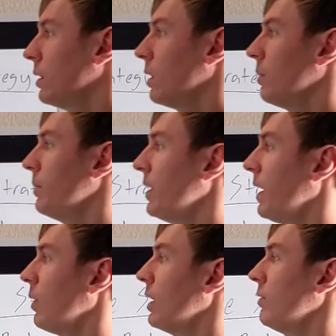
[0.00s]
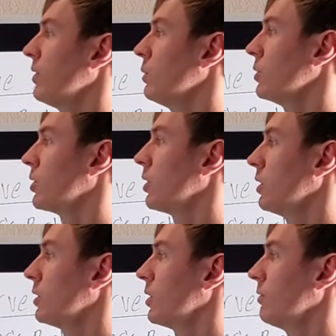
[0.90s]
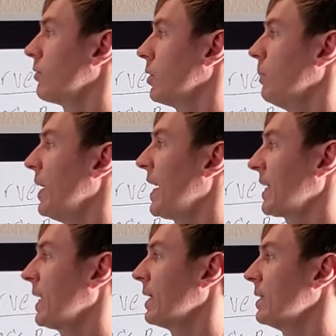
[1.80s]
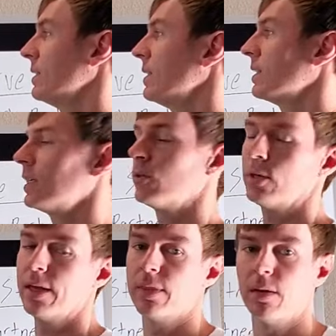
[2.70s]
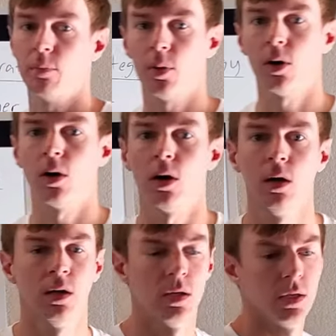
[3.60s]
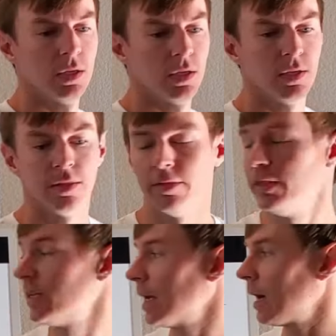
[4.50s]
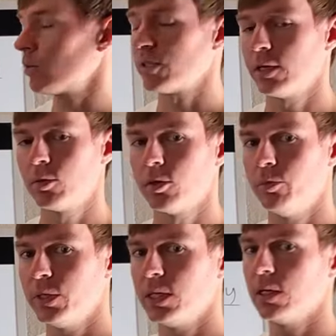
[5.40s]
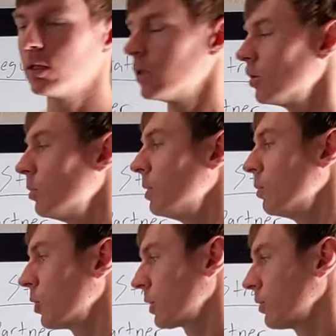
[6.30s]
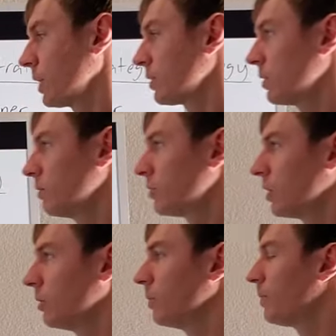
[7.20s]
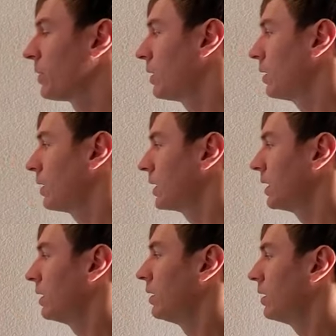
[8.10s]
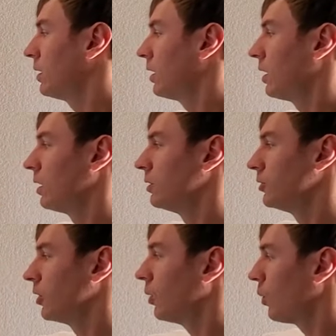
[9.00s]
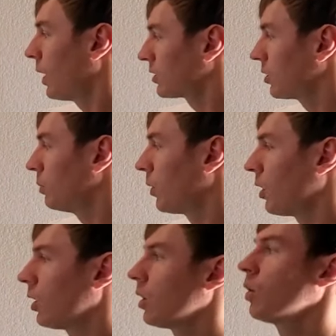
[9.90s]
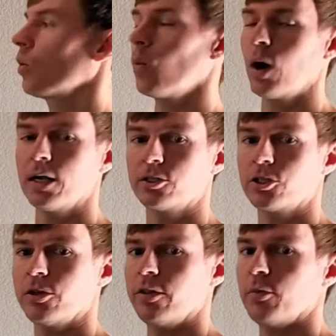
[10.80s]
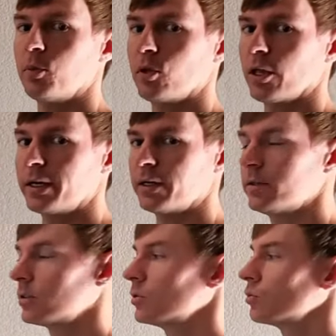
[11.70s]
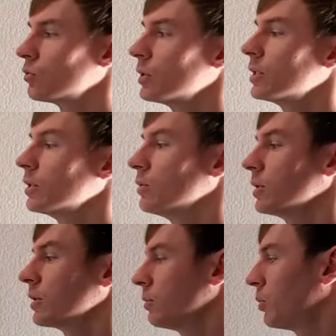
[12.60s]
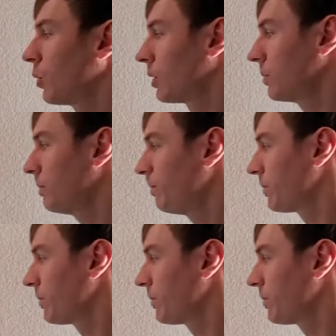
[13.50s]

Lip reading: Now, if he would turn for a backhand and didn't get around that ball, then I was able to be a little bit more aggressive. So again, don't watch the ball, watch the player. This is really, really important.